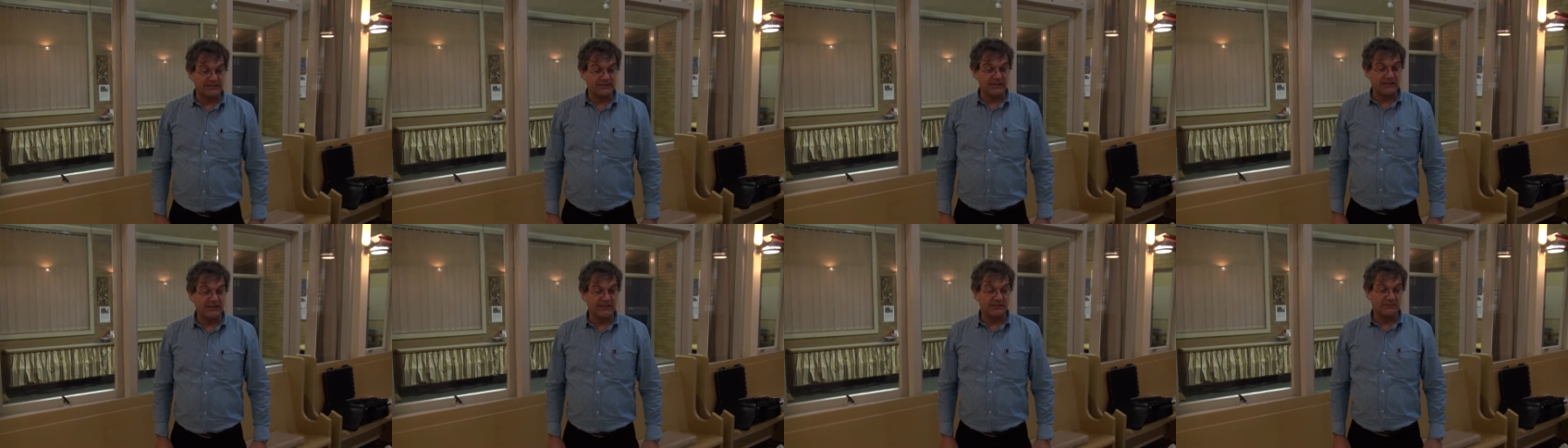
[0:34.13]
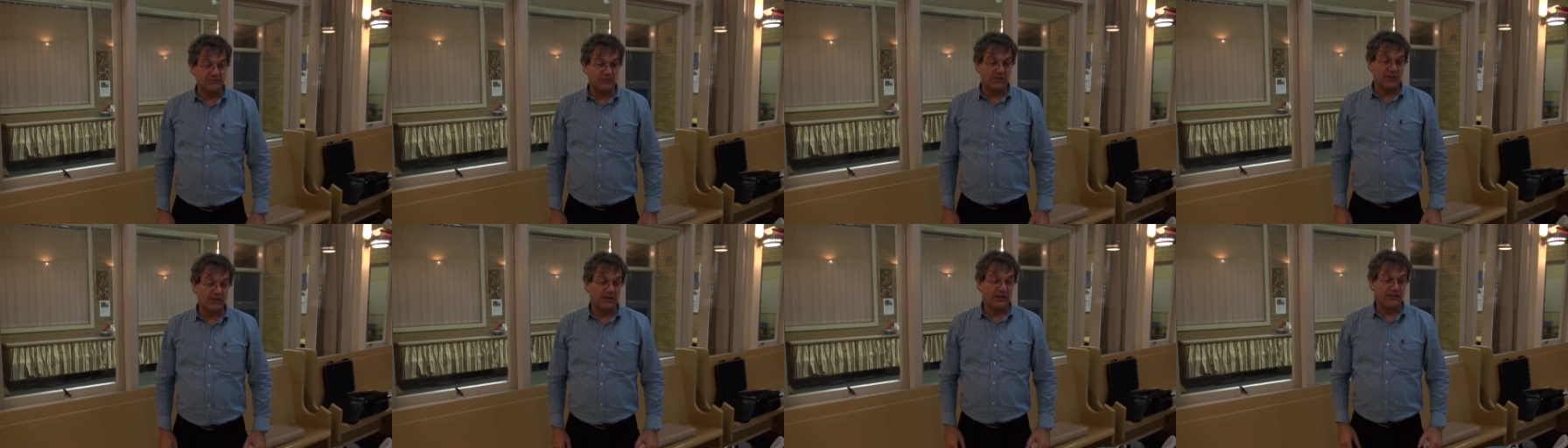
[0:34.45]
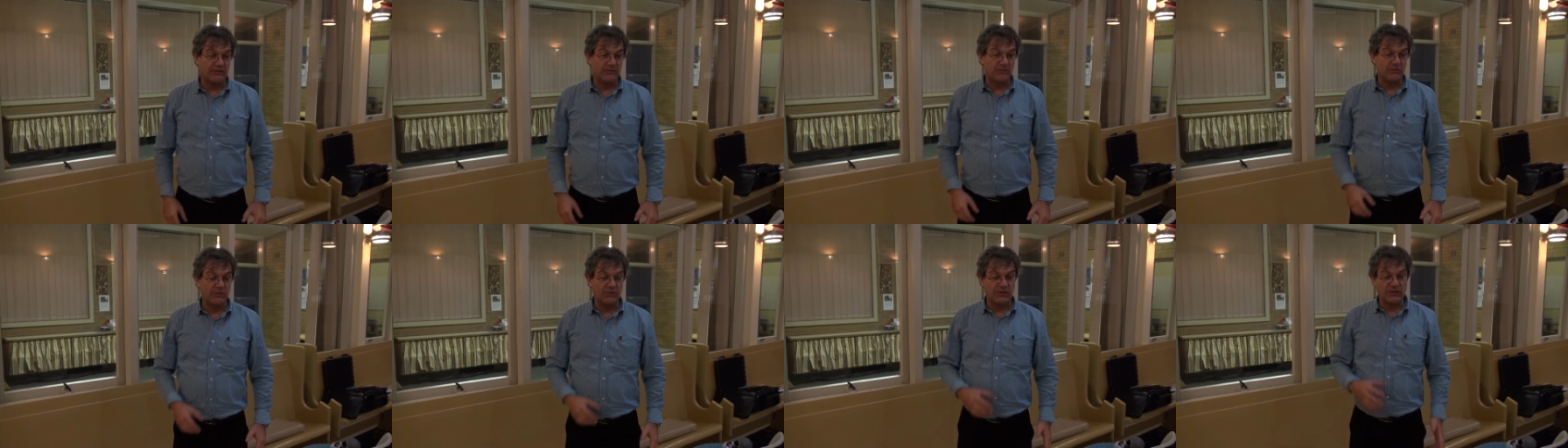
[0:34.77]
uh, like
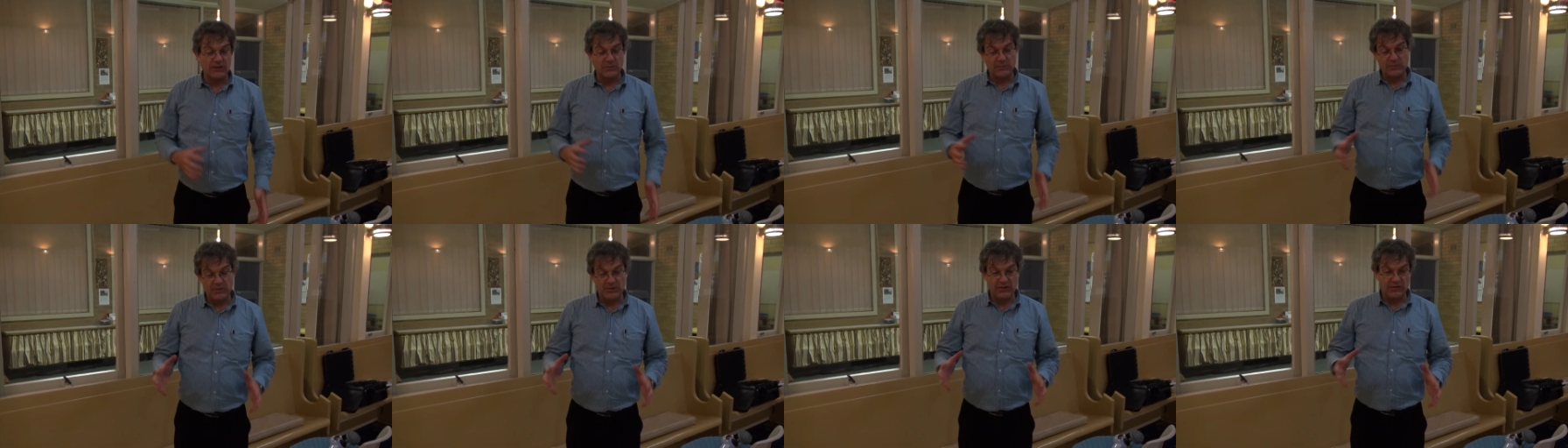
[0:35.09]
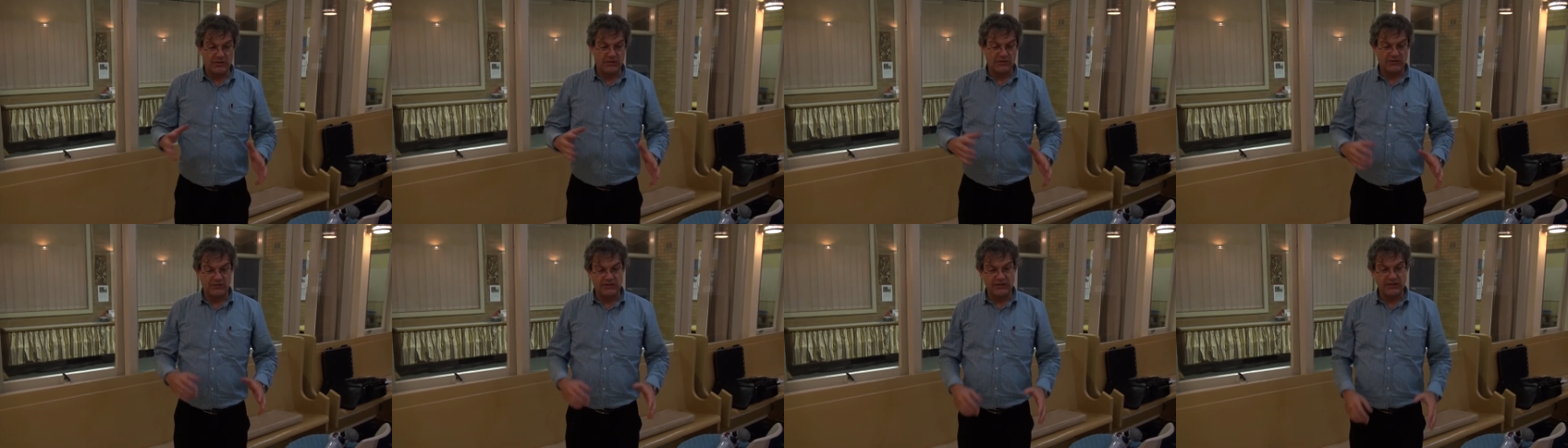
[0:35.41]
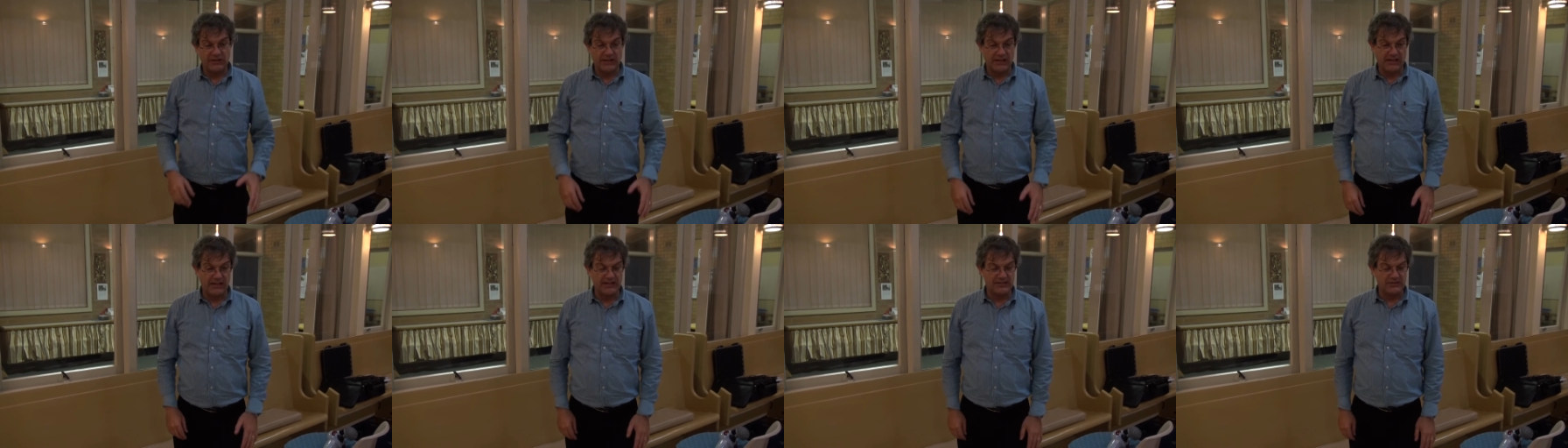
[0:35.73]
within a period of three
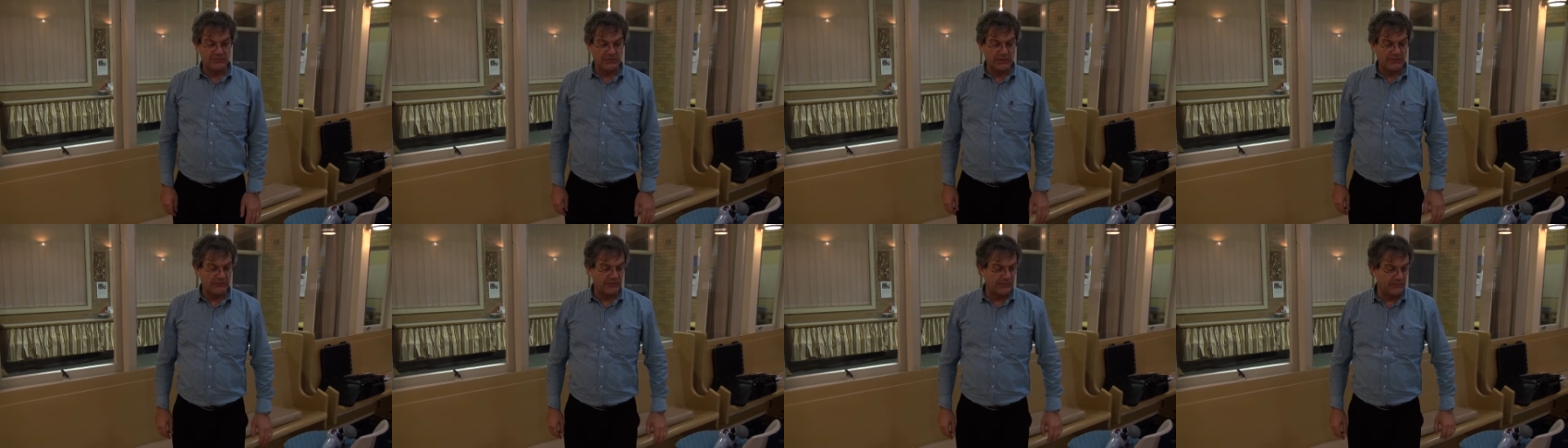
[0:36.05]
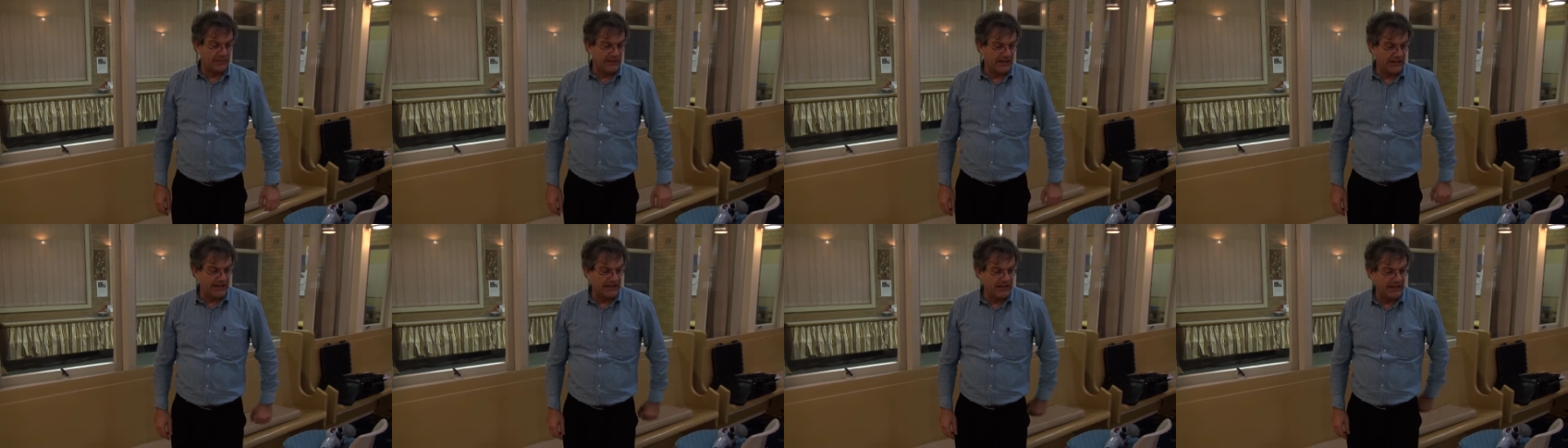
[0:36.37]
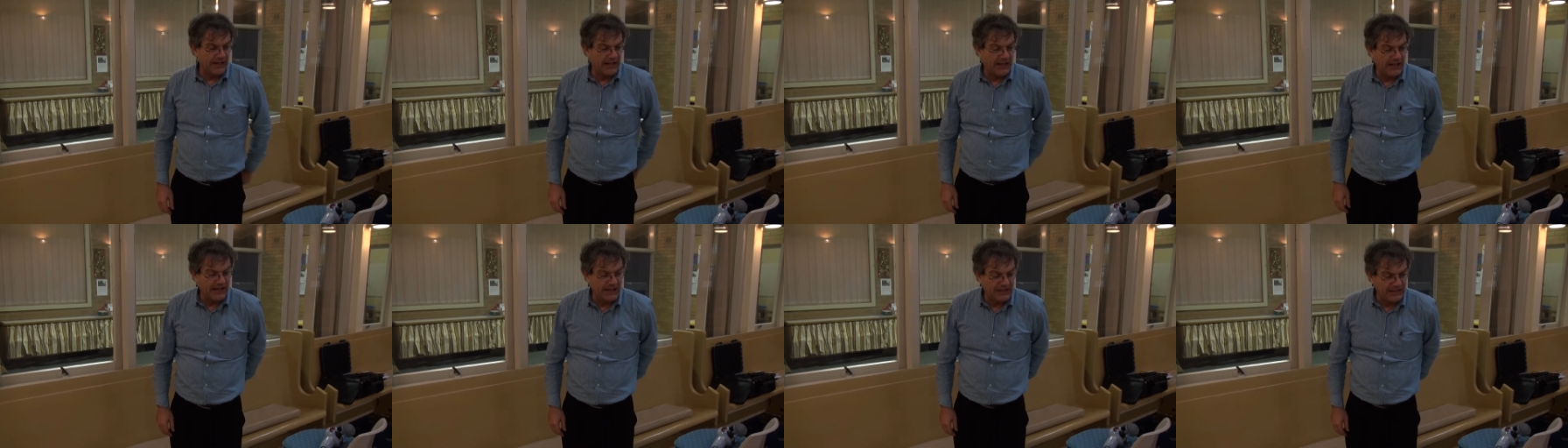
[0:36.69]
days, I went from that,
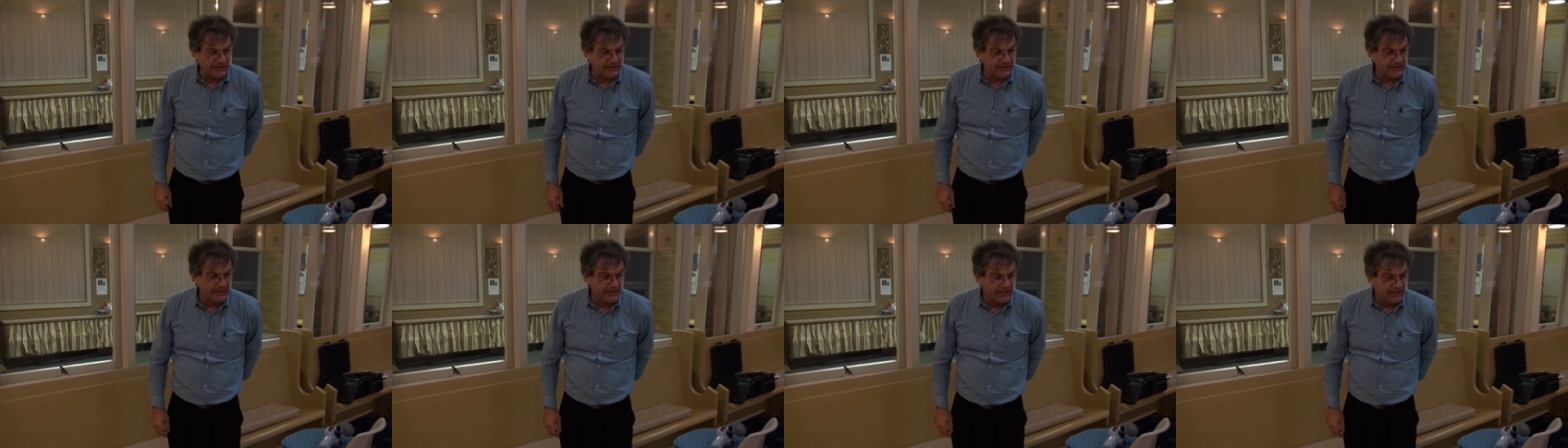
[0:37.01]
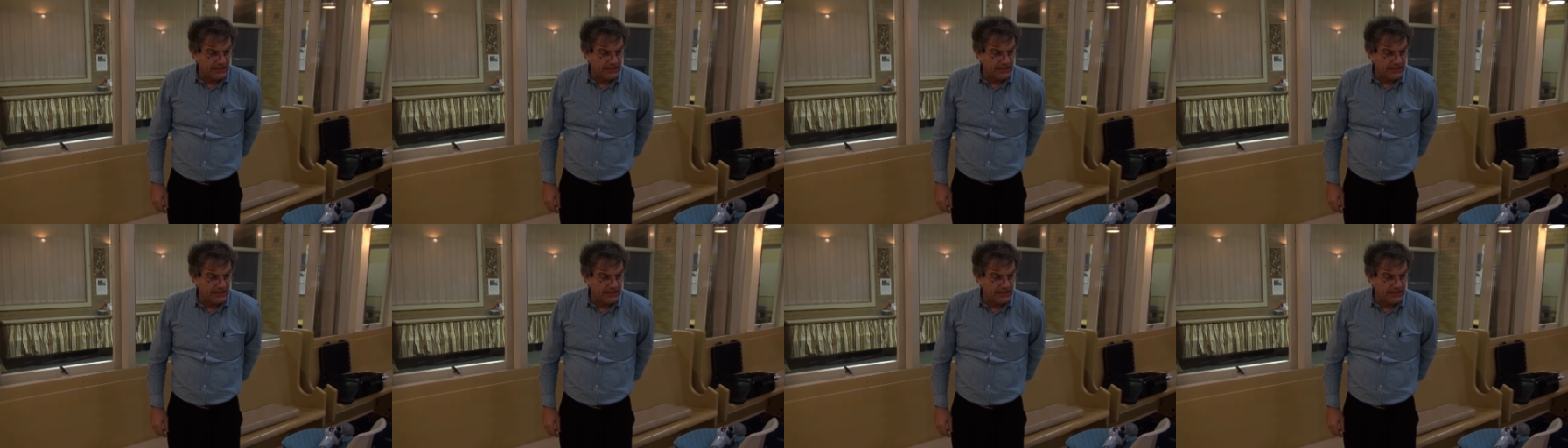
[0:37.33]
and